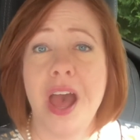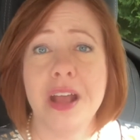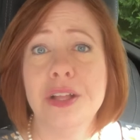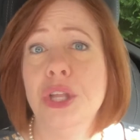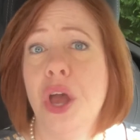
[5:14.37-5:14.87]

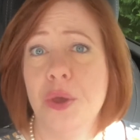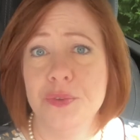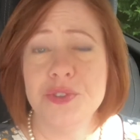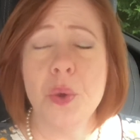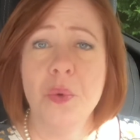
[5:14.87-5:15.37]

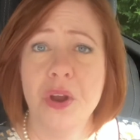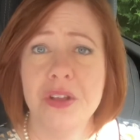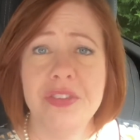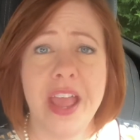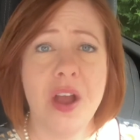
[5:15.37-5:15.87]
clothes, or
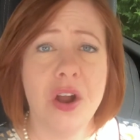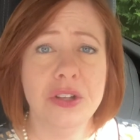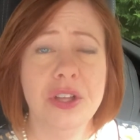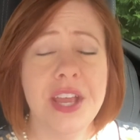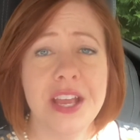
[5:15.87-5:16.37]
they are
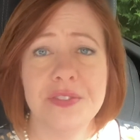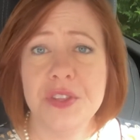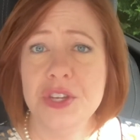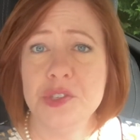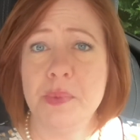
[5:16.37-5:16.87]
looking at the
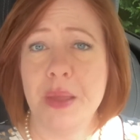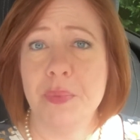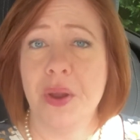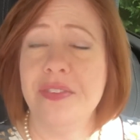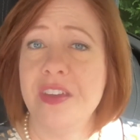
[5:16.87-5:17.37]

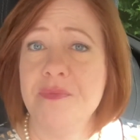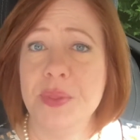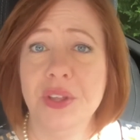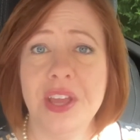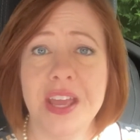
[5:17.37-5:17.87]
newspaper and they've been
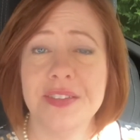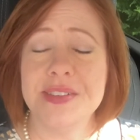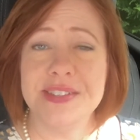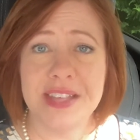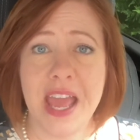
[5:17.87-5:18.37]
looking at the
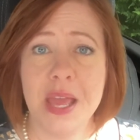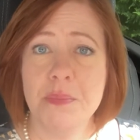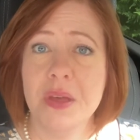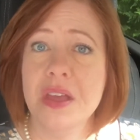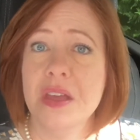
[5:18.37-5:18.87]

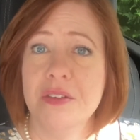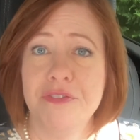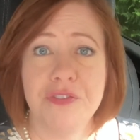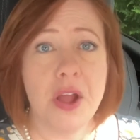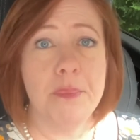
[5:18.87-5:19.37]
same
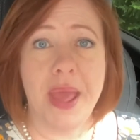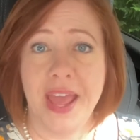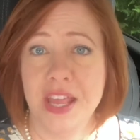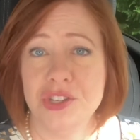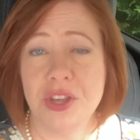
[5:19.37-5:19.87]
front
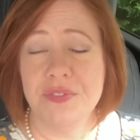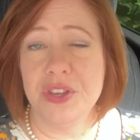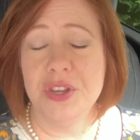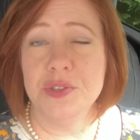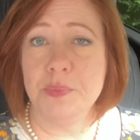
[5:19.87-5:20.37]
page of the
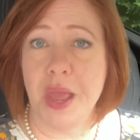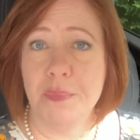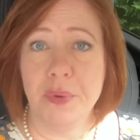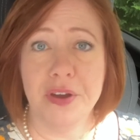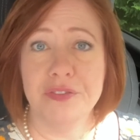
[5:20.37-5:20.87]

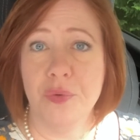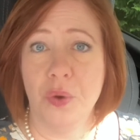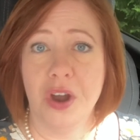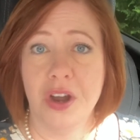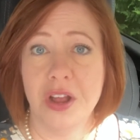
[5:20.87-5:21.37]
newspaper
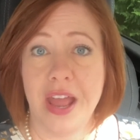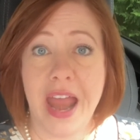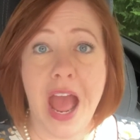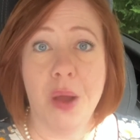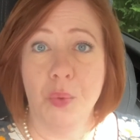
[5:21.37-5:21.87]
for an
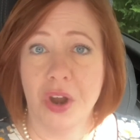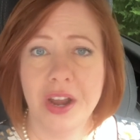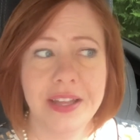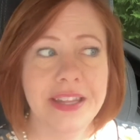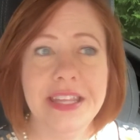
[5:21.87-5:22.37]
hour,
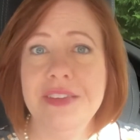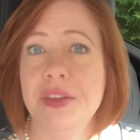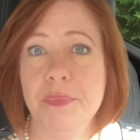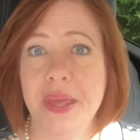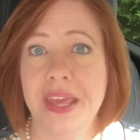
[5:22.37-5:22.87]
leave
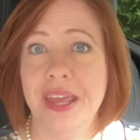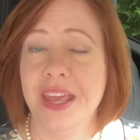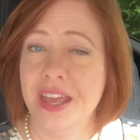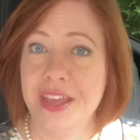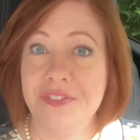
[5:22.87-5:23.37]
it be.
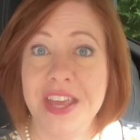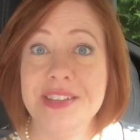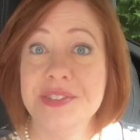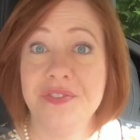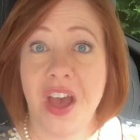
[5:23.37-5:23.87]
If
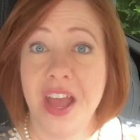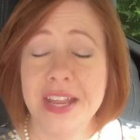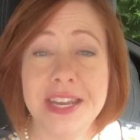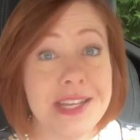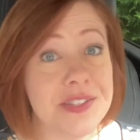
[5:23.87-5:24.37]
he's
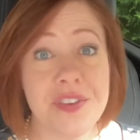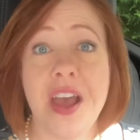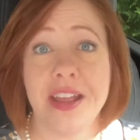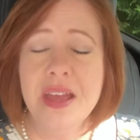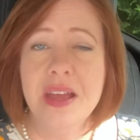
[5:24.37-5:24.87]
fine, he's
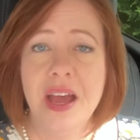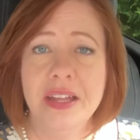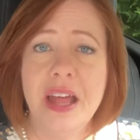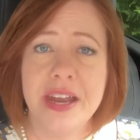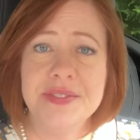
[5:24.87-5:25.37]
fine. A
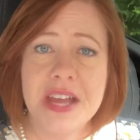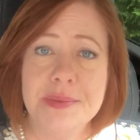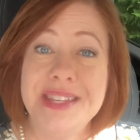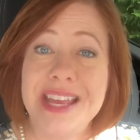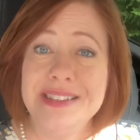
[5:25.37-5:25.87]
lot of
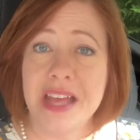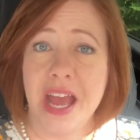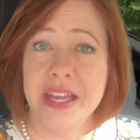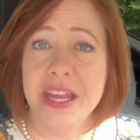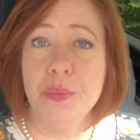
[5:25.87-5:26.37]
times
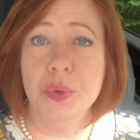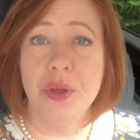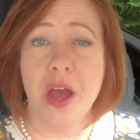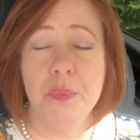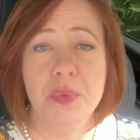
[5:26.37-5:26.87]
anxiety will
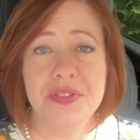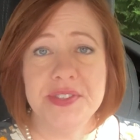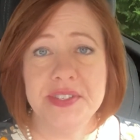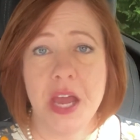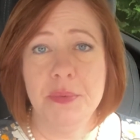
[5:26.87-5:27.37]
come with
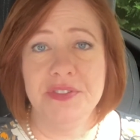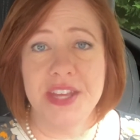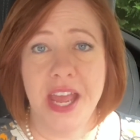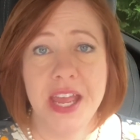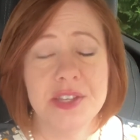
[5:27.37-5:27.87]
this time of
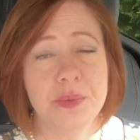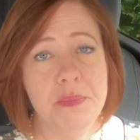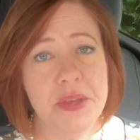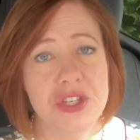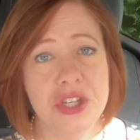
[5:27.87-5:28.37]
day, as we
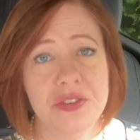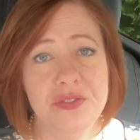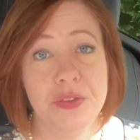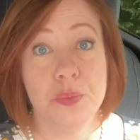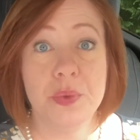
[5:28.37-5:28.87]
mentioned
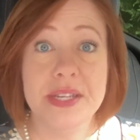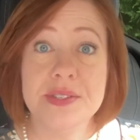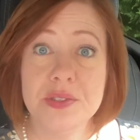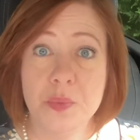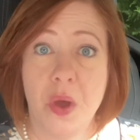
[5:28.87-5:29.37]
the
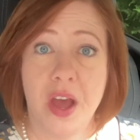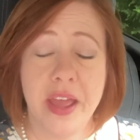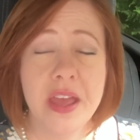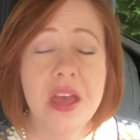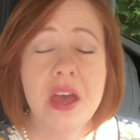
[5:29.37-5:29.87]
reasons
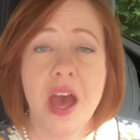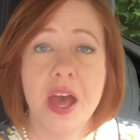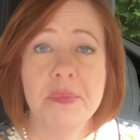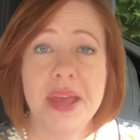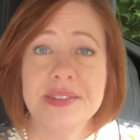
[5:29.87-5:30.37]
why,
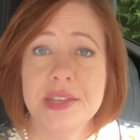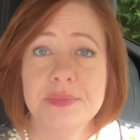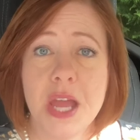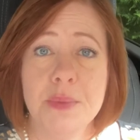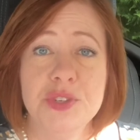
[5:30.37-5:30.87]
and
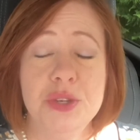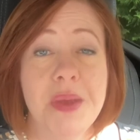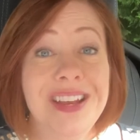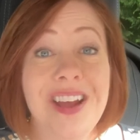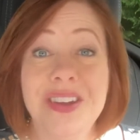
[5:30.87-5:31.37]
sometimes you
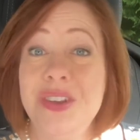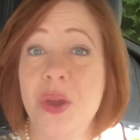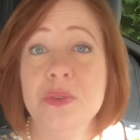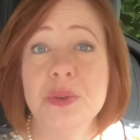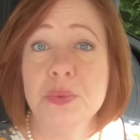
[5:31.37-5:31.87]
may not
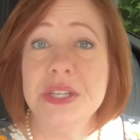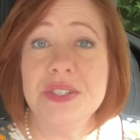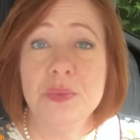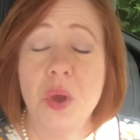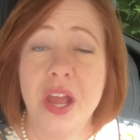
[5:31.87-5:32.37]
know the
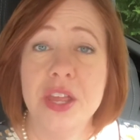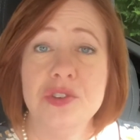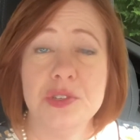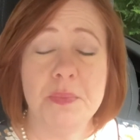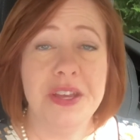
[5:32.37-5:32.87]
reason why. You
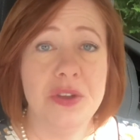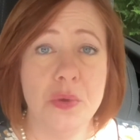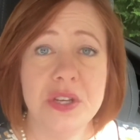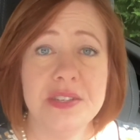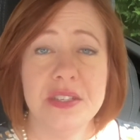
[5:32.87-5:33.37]
just may
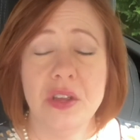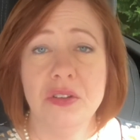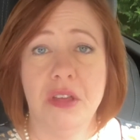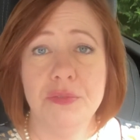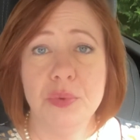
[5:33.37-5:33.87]
notice that your
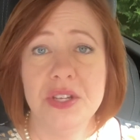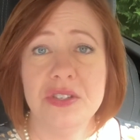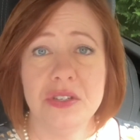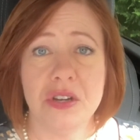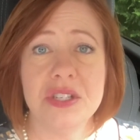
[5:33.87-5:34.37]
loved one
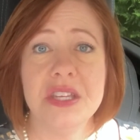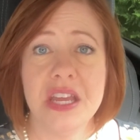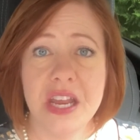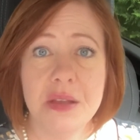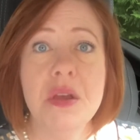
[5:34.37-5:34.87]
starts
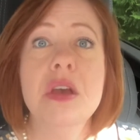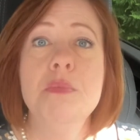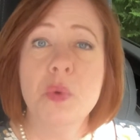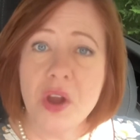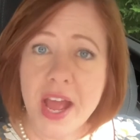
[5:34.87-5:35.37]
getting
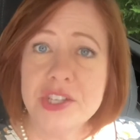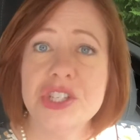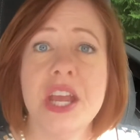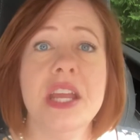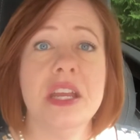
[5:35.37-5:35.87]
more
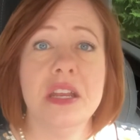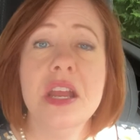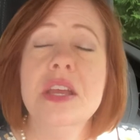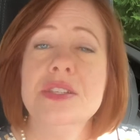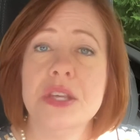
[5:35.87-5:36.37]
agitated.
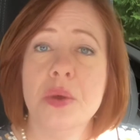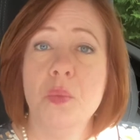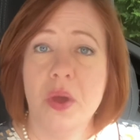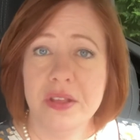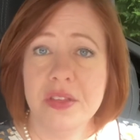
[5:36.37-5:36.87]
So
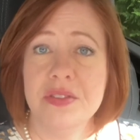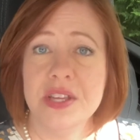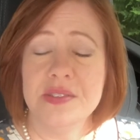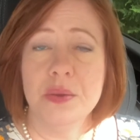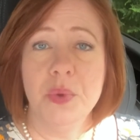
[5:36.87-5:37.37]
one of the
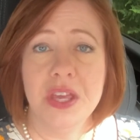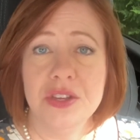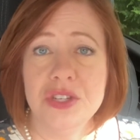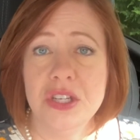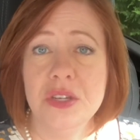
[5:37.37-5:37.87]
things that we
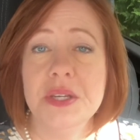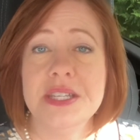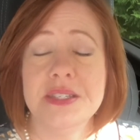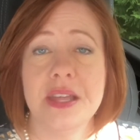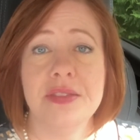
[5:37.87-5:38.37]
can do
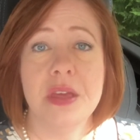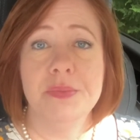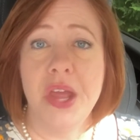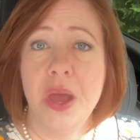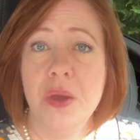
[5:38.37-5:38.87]
is let them
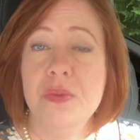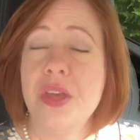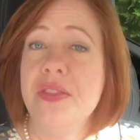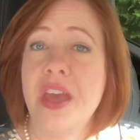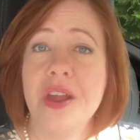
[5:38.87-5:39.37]
know
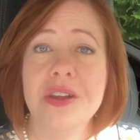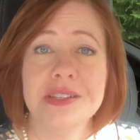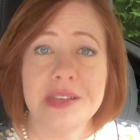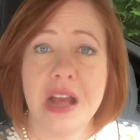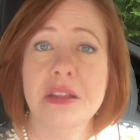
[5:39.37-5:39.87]
that they are
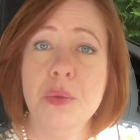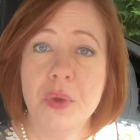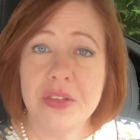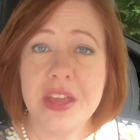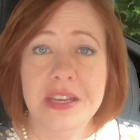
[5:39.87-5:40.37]
exactly
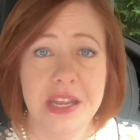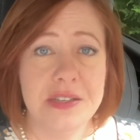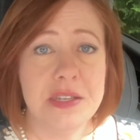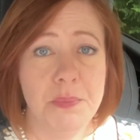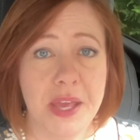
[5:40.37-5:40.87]
where they
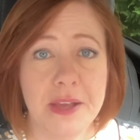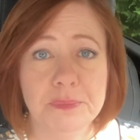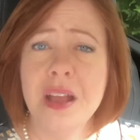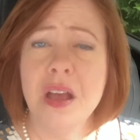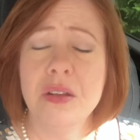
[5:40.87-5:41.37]
need to be.
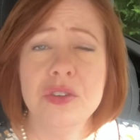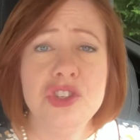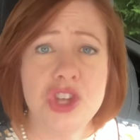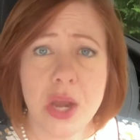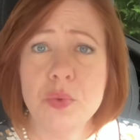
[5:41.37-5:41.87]

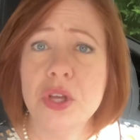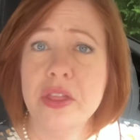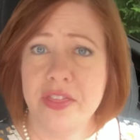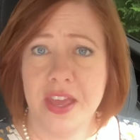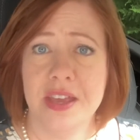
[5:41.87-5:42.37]
General
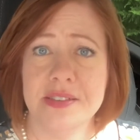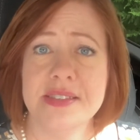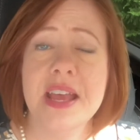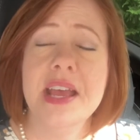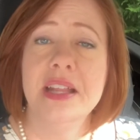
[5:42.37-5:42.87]

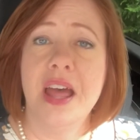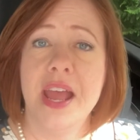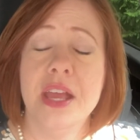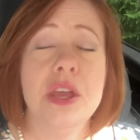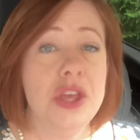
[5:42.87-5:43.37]
things
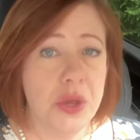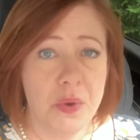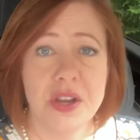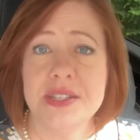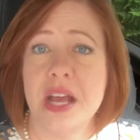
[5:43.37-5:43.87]
like you
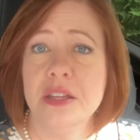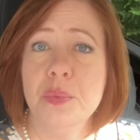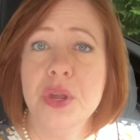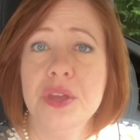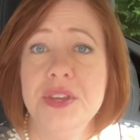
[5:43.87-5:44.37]
are exactly
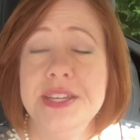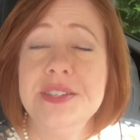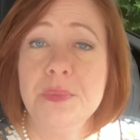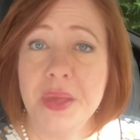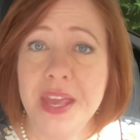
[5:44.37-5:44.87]
where you need
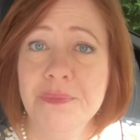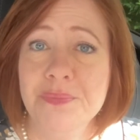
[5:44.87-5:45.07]
to be,